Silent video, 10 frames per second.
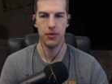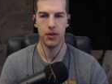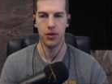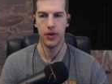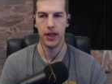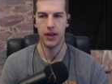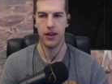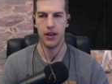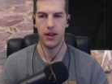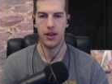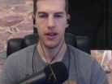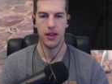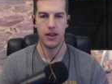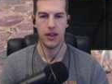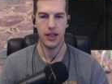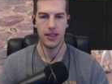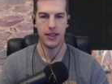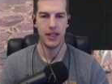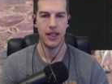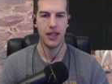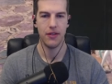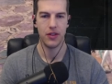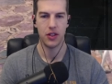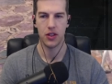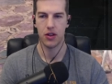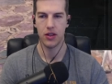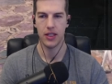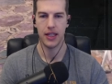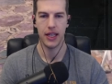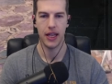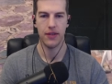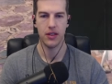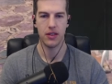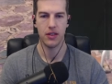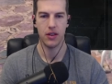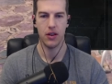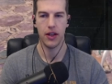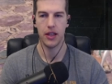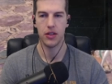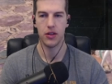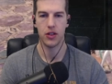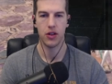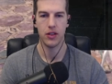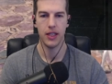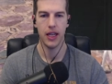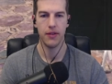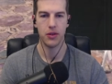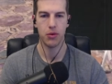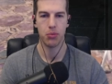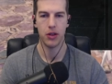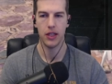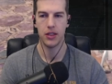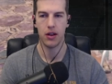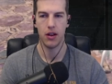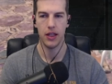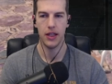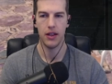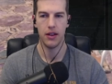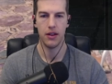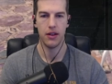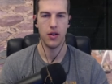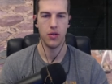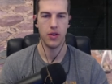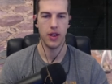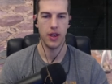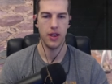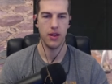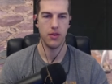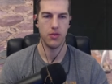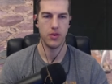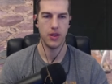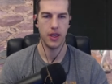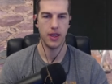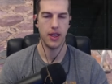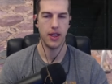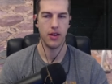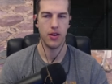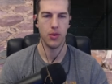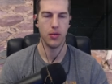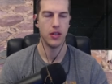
real quick. Let's see if the shards that they gave us... Okay, so the shards they gave us were pretty solid. Okay, take that. All right, well,